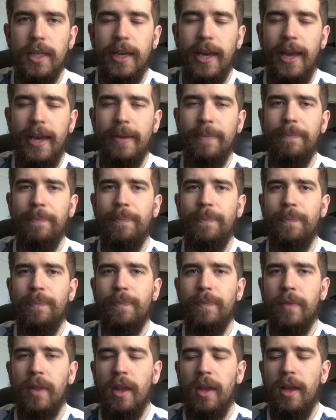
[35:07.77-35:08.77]
Okay?
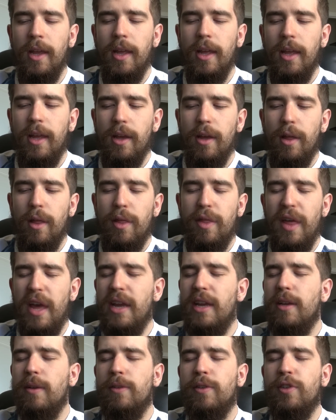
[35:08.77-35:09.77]

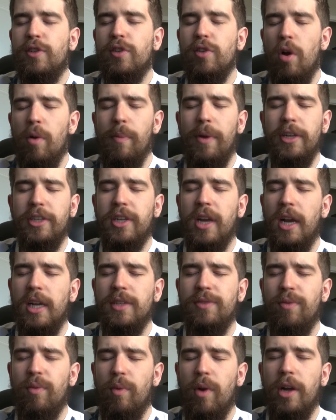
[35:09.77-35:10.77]
Thank you so much,
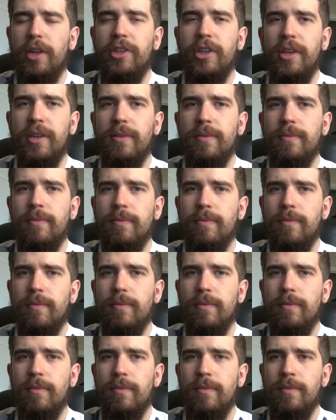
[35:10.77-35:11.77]
guys, for watching.
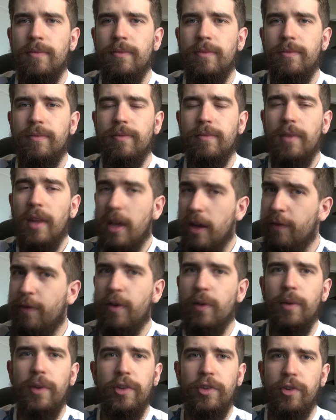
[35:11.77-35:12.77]

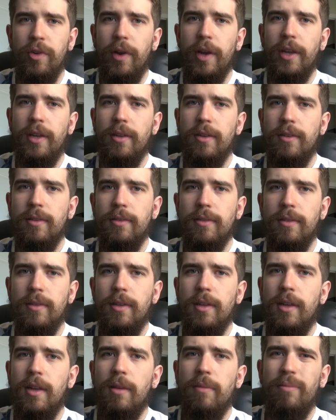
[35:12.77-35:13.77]
If you enjoyed,
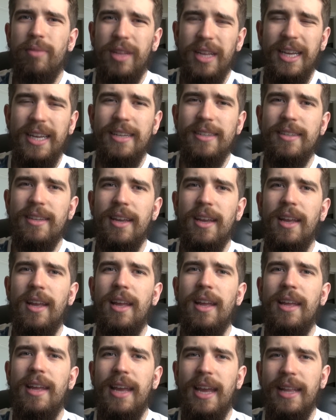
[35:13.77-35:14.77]
please
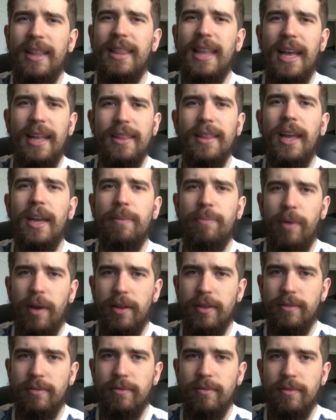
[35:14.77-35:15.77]
hit that like
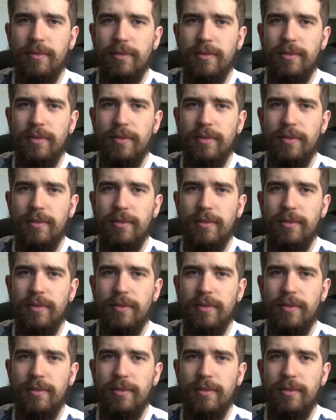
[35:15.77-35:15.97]
button.